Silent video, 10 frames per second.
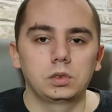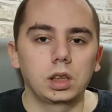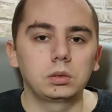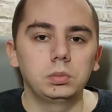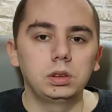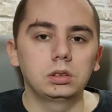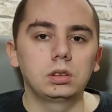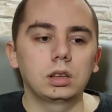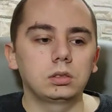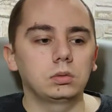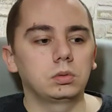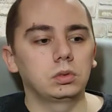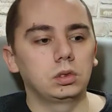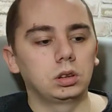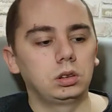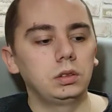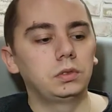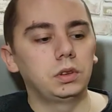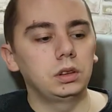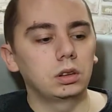That means that the
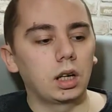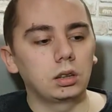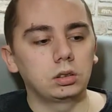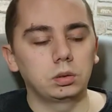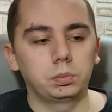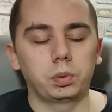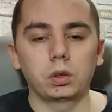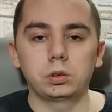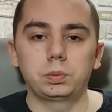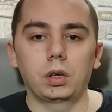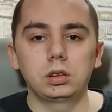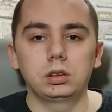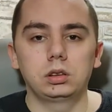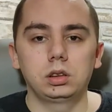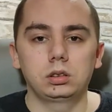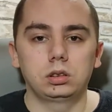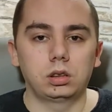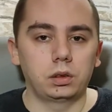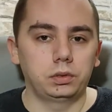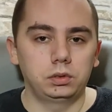TV has some post-processing
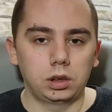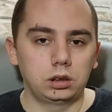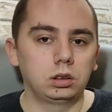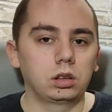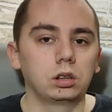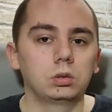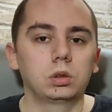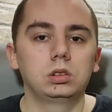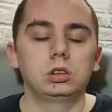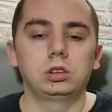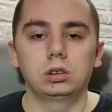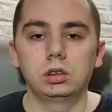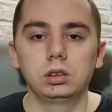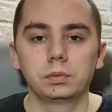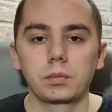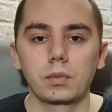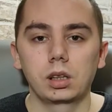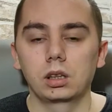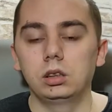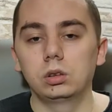stuff that it can do additionally
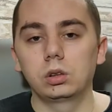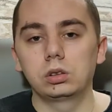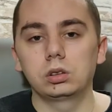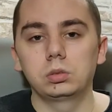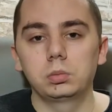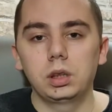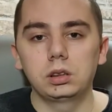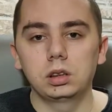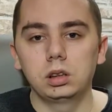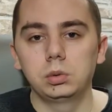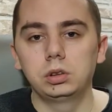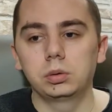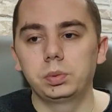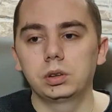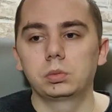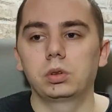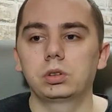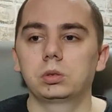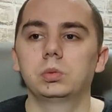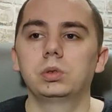in order to make the image appear
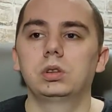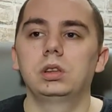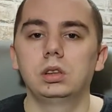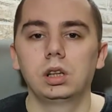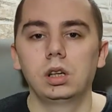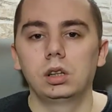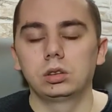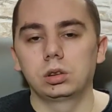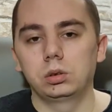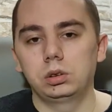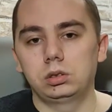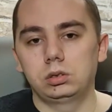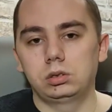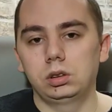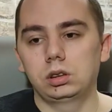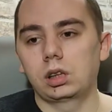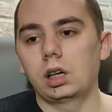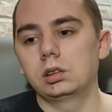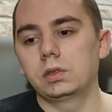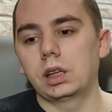more smoothly. So it's
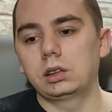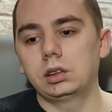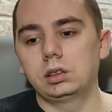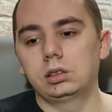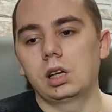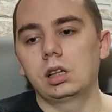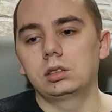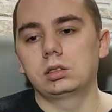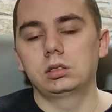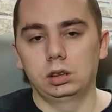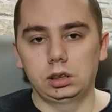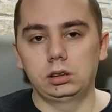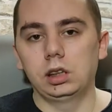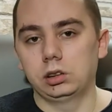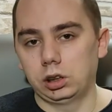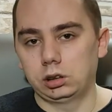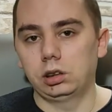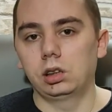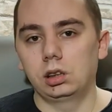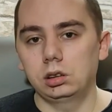kind of like this. It has, let's say,
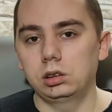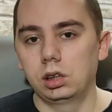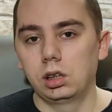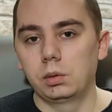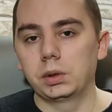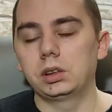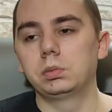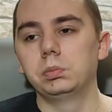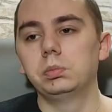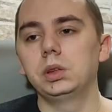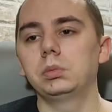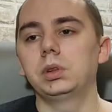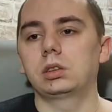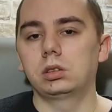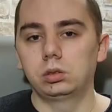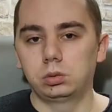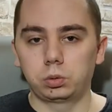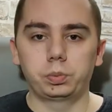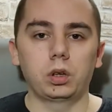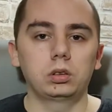60 Hz, but it mimics
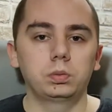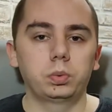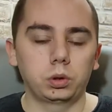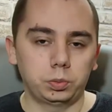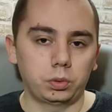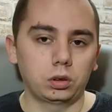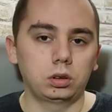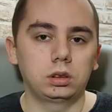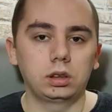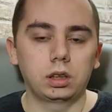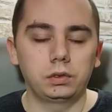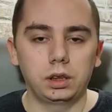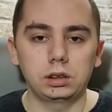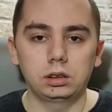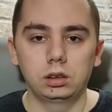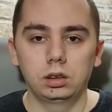through post-processing effects